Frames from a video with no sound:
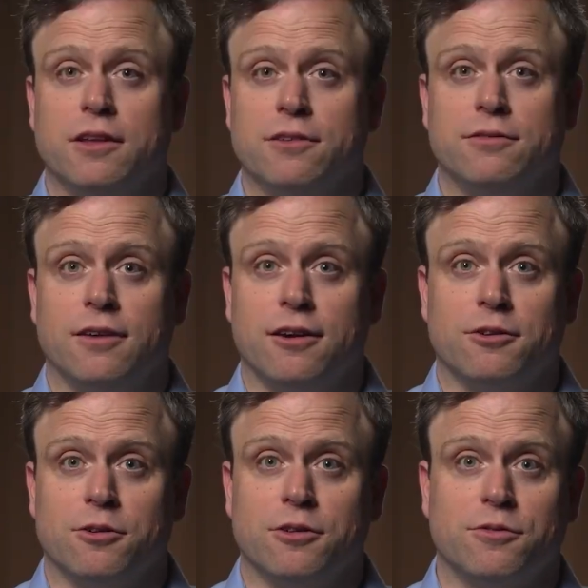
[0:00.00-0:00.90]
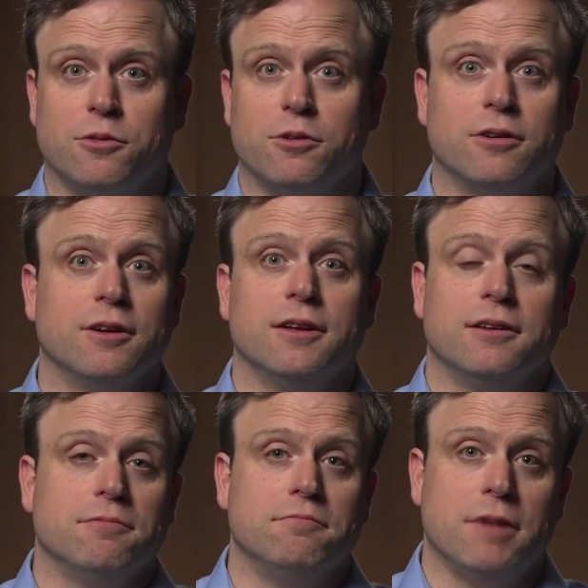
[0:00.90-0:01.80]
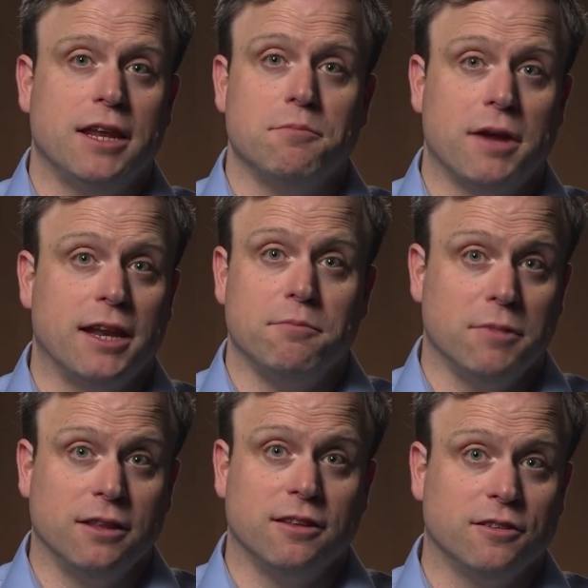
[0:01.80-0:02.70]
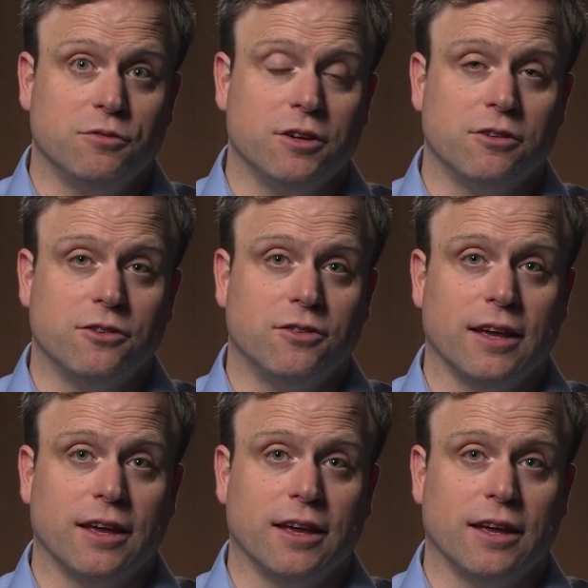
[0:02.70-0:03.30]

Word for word: lived on Earth for many, many millions of years,